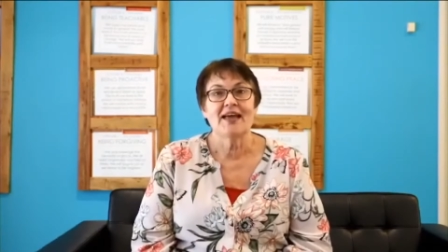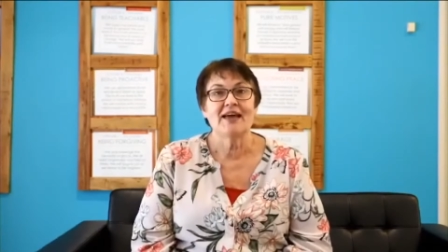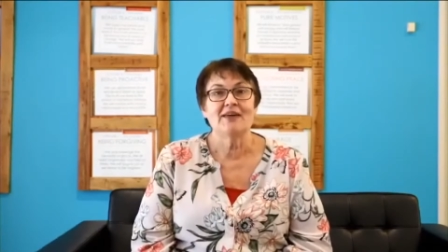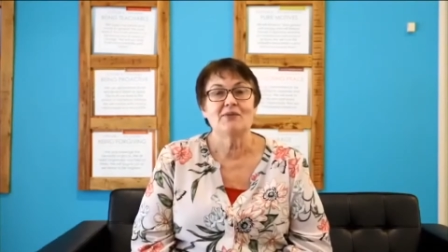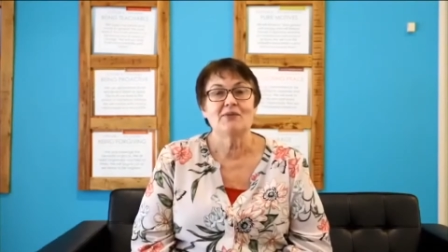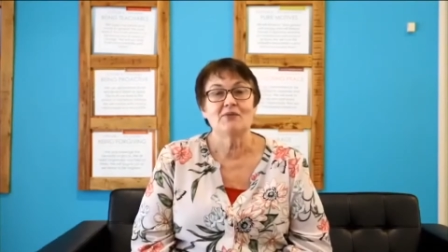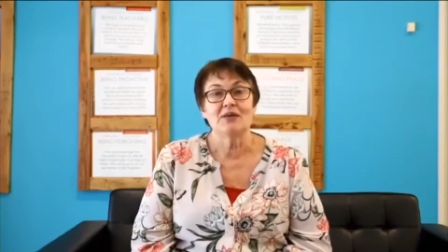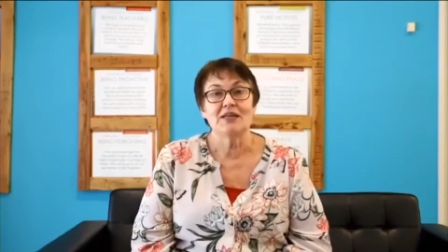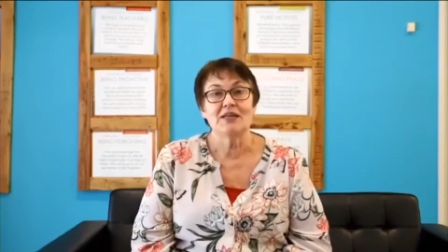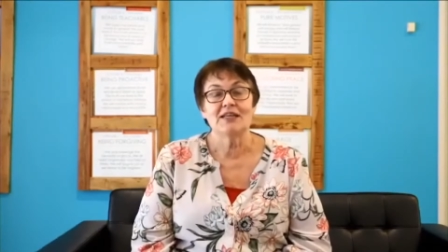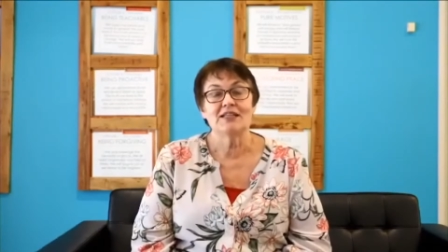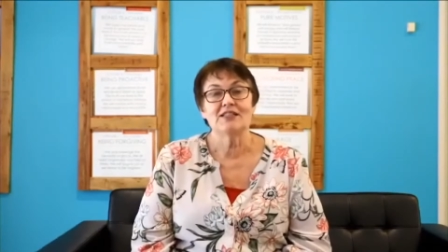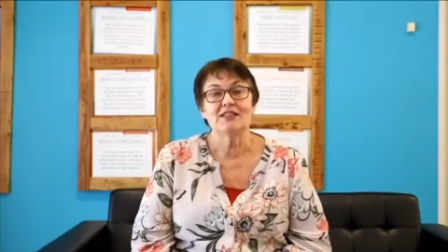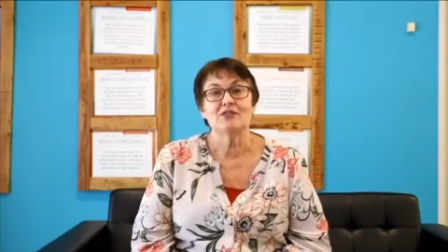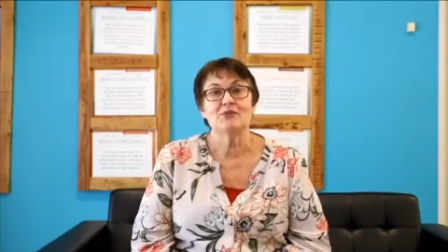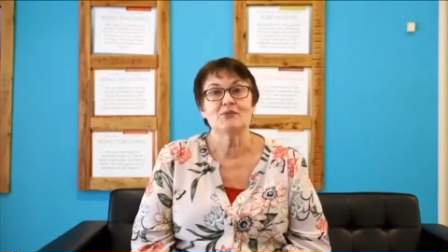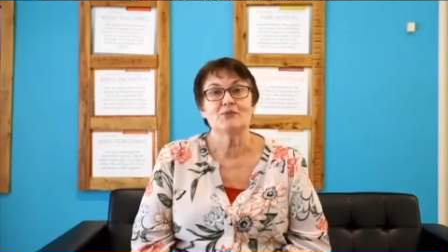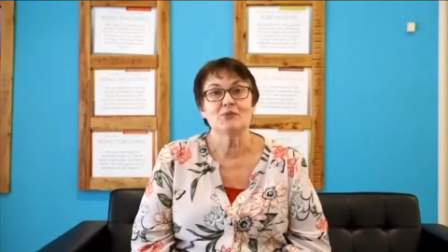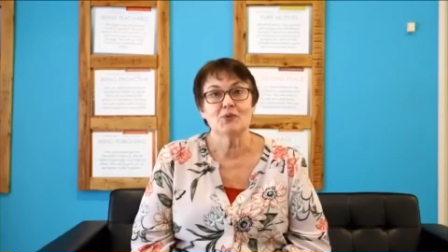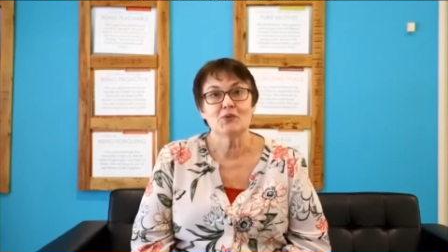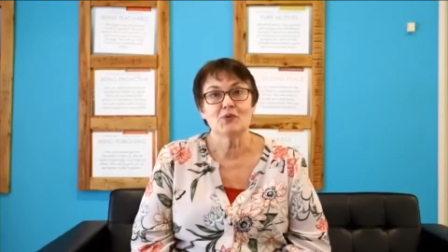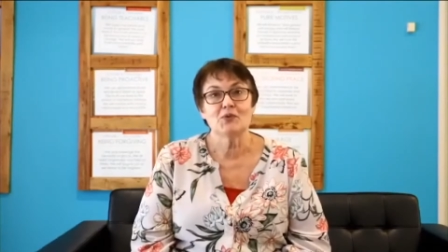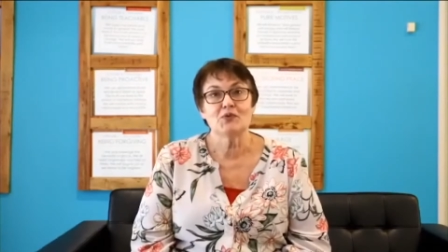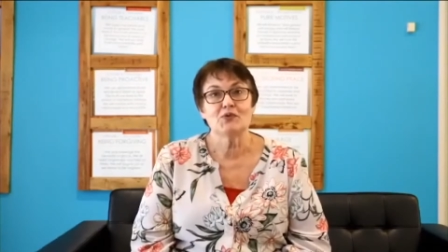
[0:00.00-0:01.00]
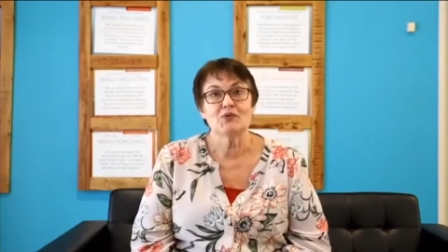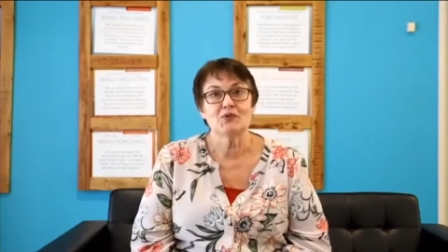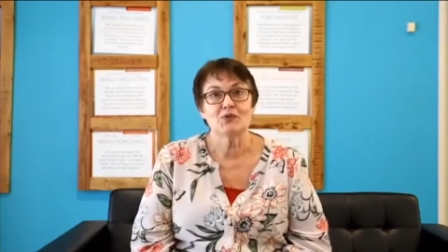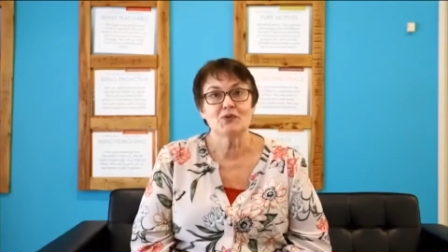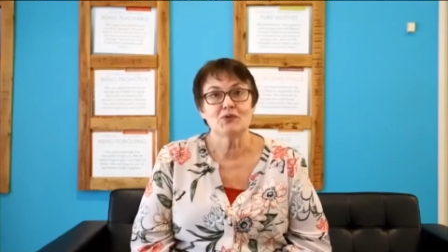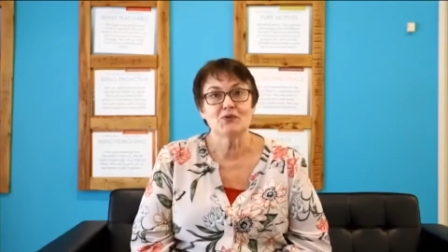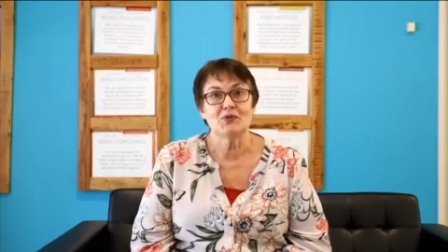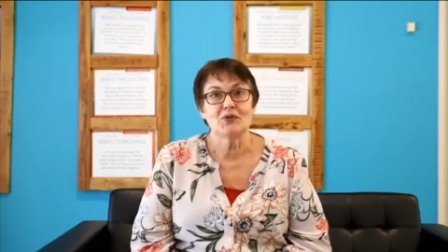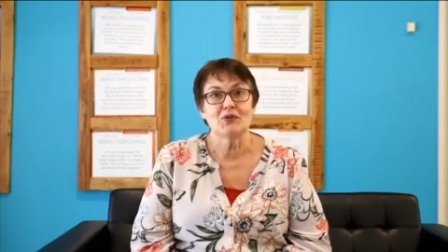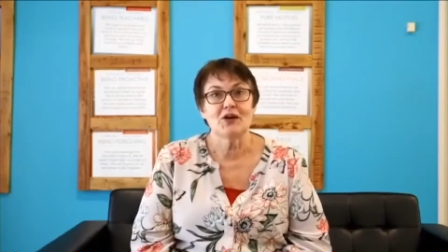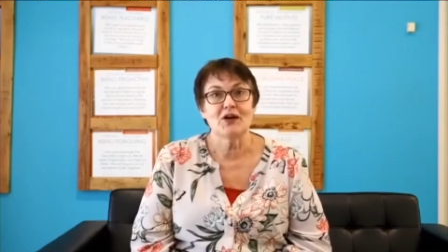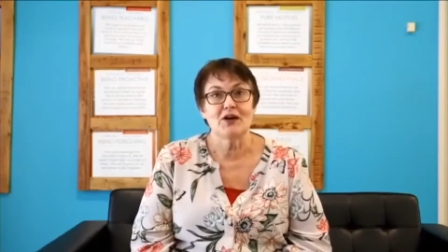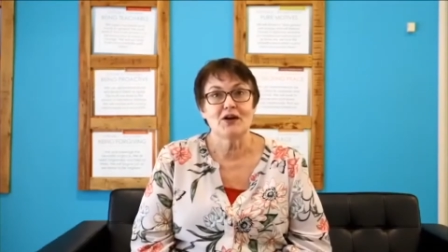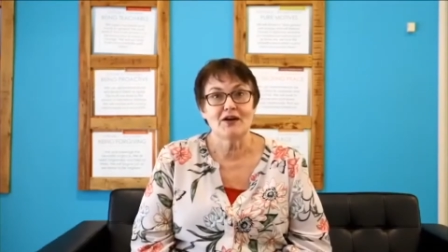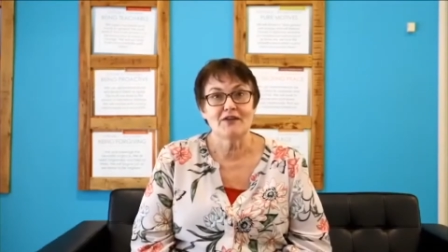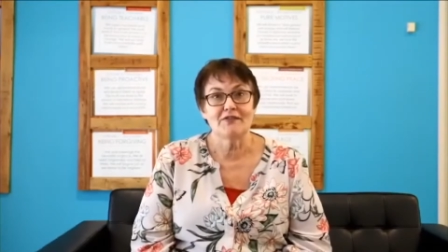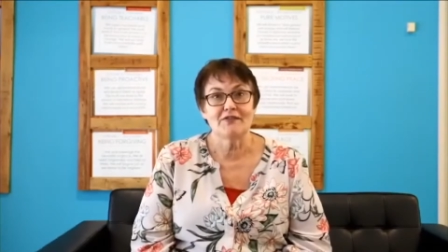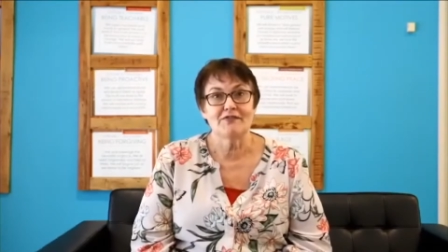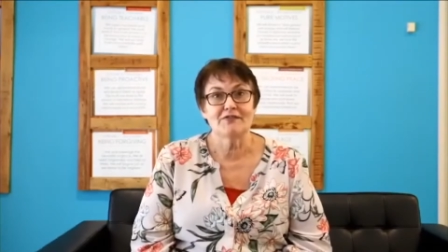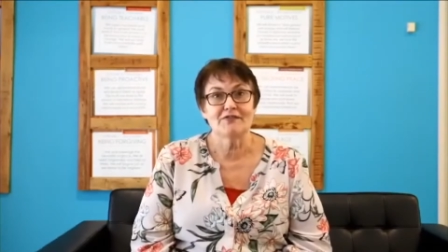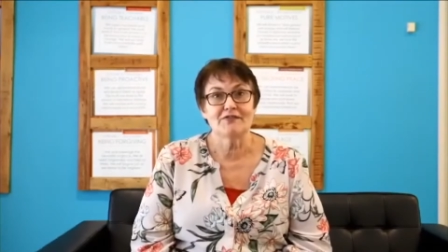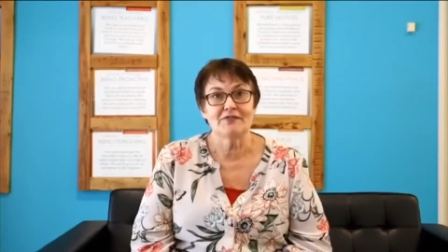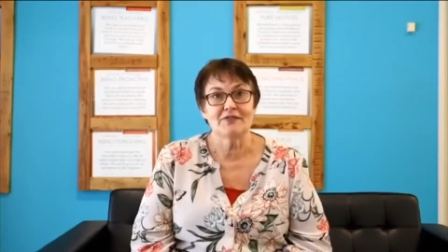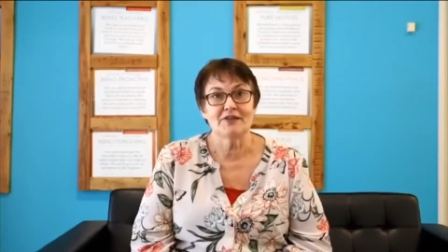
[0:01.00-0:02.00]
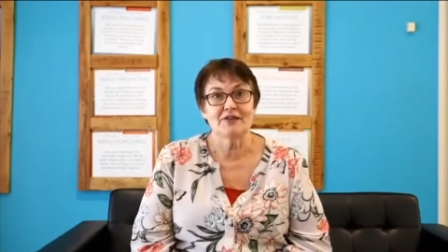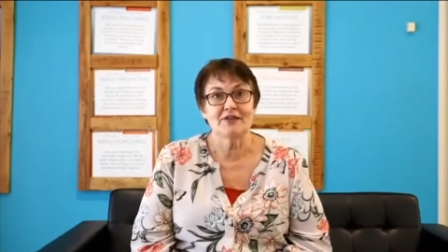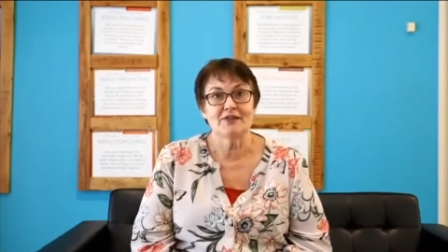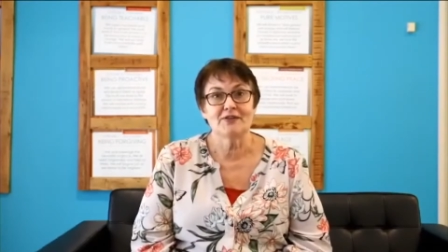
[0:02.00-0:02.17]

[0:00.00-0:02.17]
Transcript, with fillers: And we get to walk through life